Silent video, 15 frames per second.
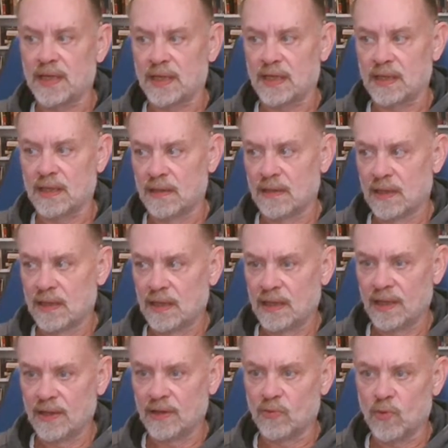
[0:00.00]
mighty
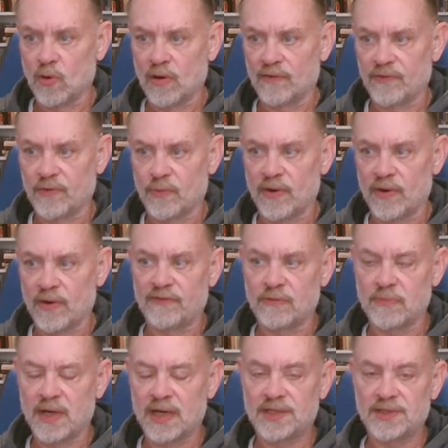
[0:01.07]
in the War of the
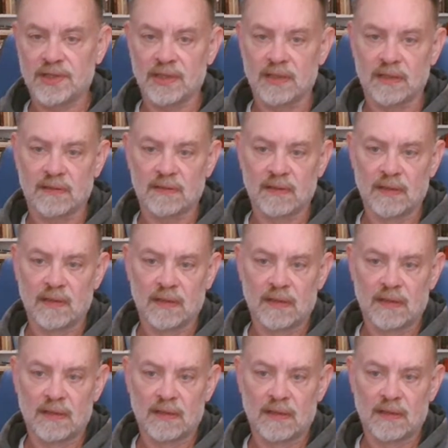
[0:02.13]
Reformation,
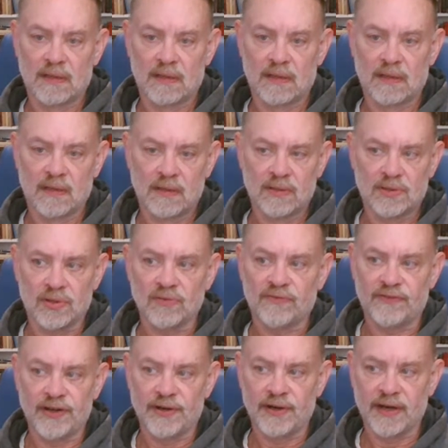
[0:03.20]
so
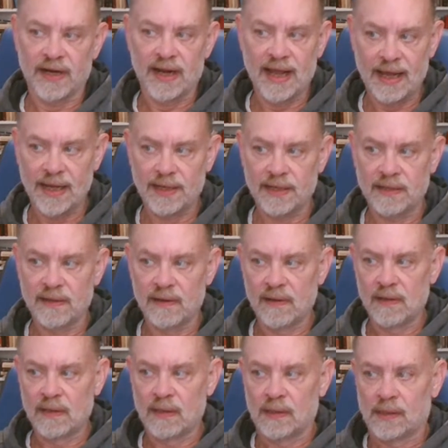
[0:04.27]
feared and hated
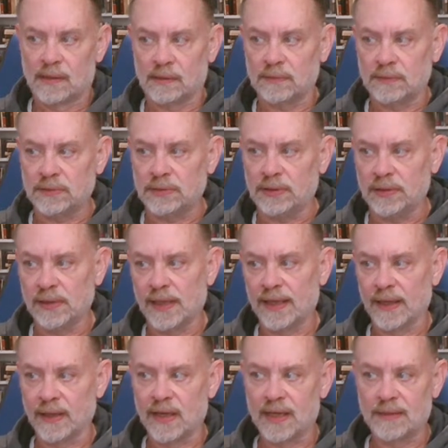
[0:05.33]

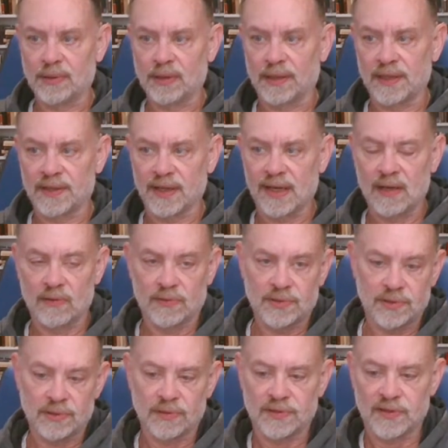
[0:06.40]
and libeled in the
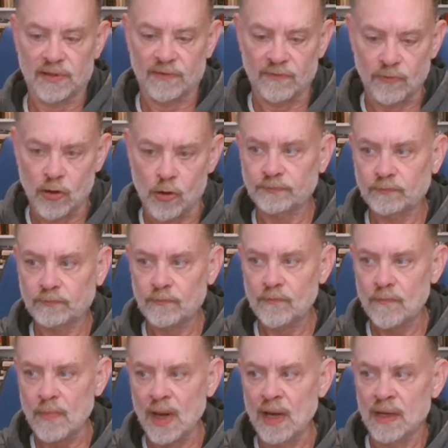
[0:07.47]
councils of
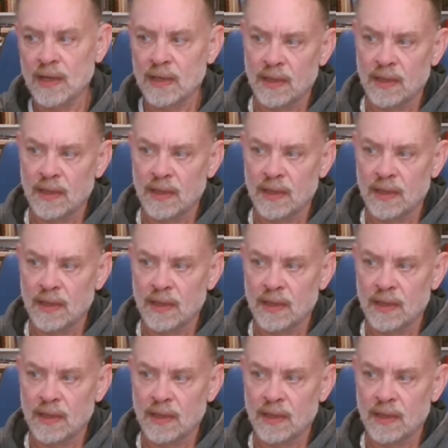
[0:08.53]
Rome.